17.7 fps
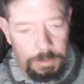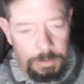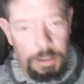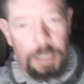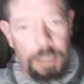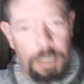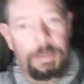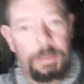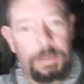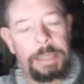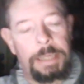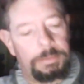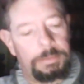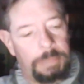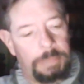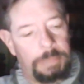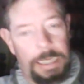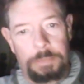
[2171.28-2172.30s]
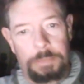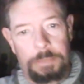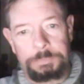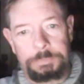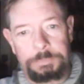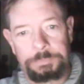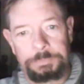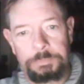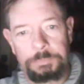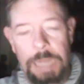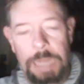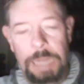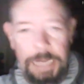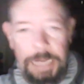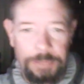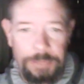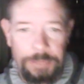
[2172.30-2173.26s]
All right, now
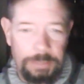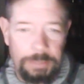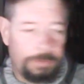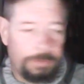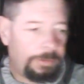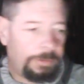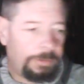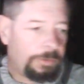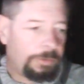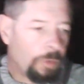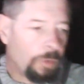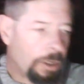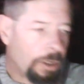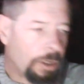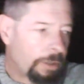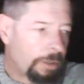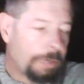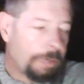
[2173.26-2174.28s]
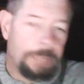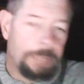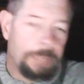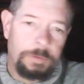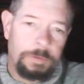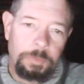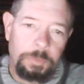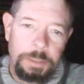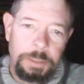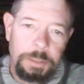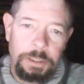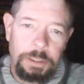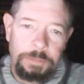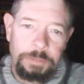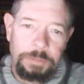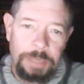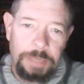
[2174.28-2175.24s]
I think this is the 100 Pipers
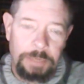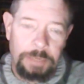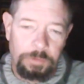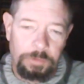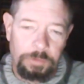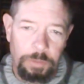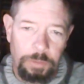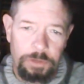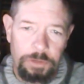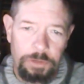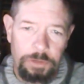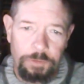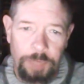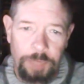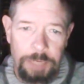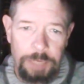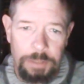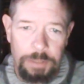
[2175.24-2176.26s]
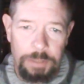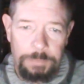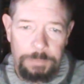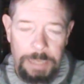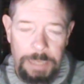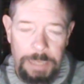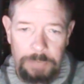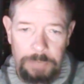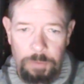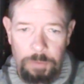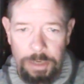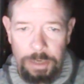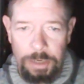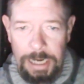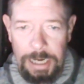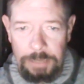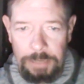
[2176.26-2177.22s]
because it has a richer flavor, it has more
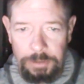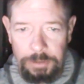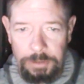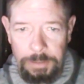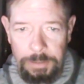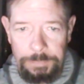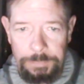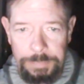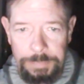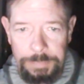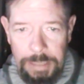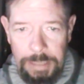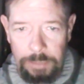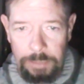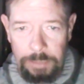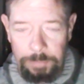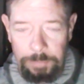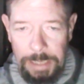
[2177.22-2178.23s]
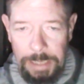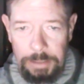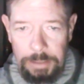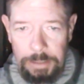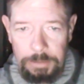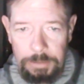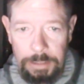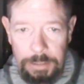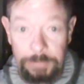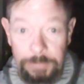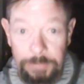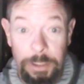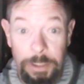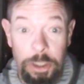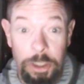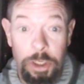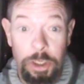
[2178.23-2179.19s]
character, and it's better. Is
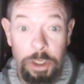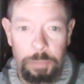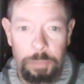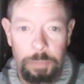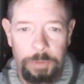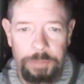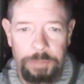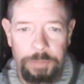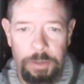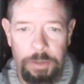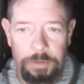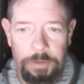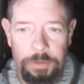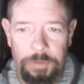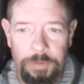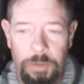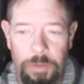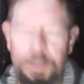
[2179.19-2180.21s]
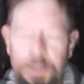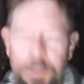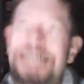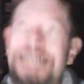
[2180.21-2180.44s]
it a good whiskey on its own?